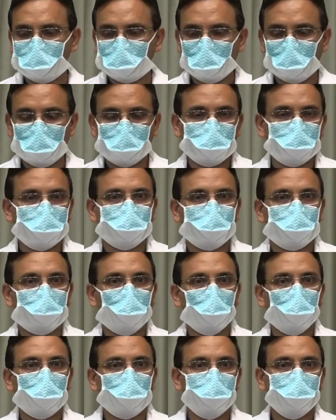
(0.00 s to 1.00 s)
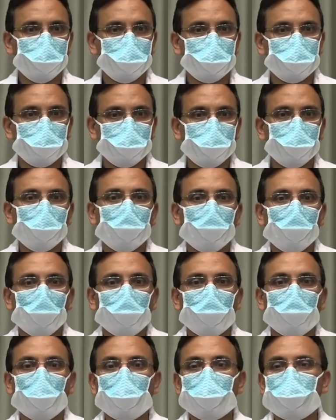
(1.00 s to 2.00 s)
causes for chronic wounds,
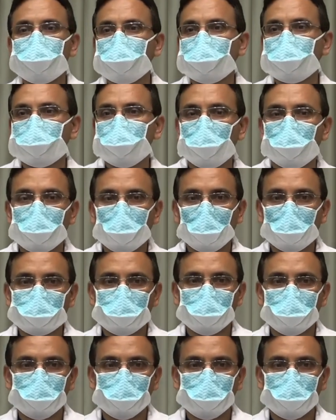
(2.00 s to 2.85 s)
multiple treatment options